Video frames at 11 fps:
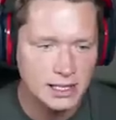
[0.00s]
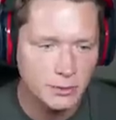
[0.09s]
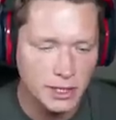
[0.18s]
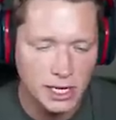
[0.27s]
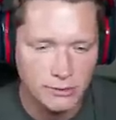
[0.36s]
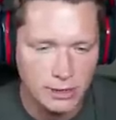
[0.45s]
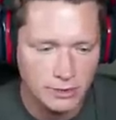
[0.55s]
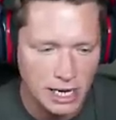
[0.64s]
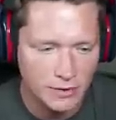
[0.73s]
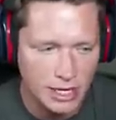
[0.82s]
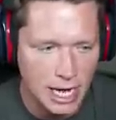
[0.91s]
and we never even
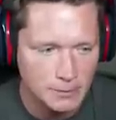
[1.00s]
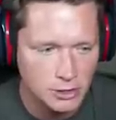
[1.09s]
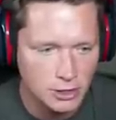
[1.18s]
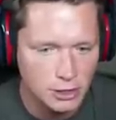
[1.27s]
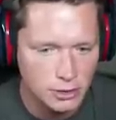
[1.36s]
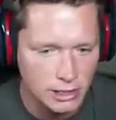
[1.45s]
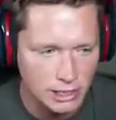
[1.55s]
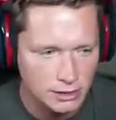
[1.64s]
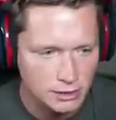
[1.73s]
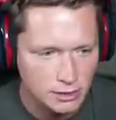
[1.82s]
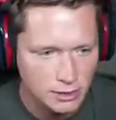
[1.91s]
have the option to do it.
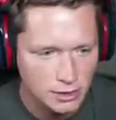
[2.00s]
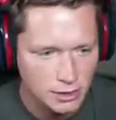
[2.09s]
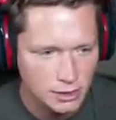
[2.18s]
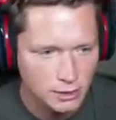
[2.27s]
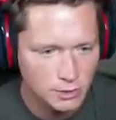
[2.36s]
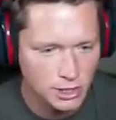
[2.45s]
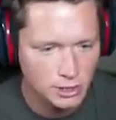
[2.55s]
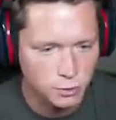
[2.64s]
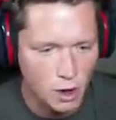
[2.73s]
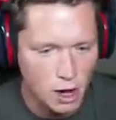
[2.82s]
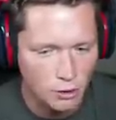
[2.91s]
We just
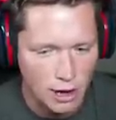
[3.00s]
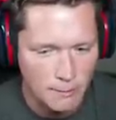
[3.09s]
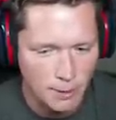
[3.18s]
walk right